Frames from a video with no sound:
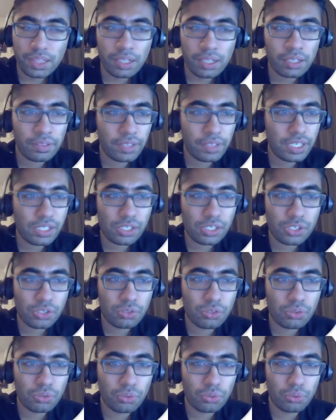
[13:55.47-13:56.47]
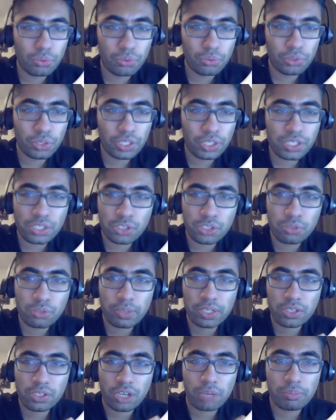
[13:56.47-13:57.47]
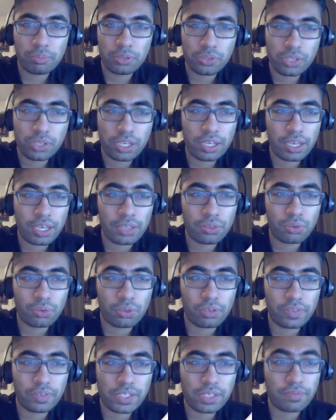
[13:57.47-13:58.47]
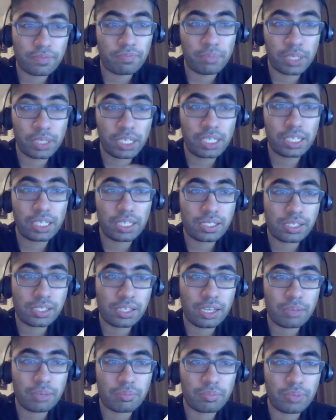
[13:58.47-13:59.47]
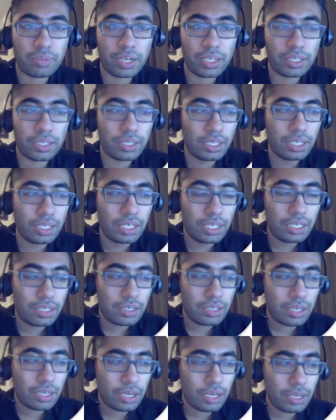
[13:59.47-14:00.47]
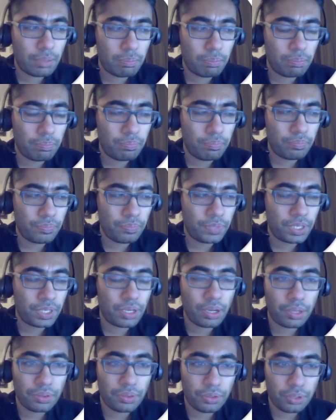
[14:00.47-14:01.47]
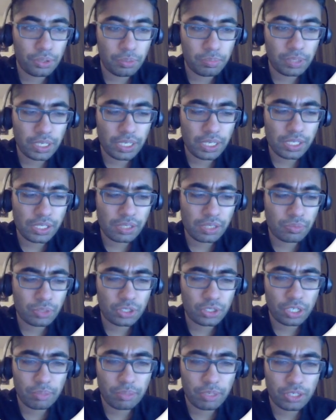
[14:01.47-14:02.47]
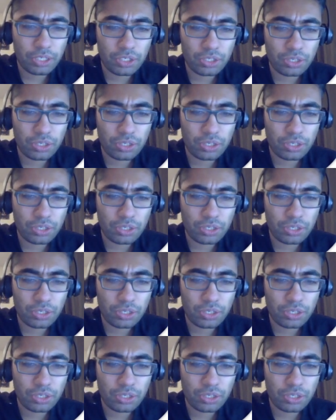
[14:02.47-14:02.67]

these are two examples I thought of as a beginning step, right? The other place which I mentioned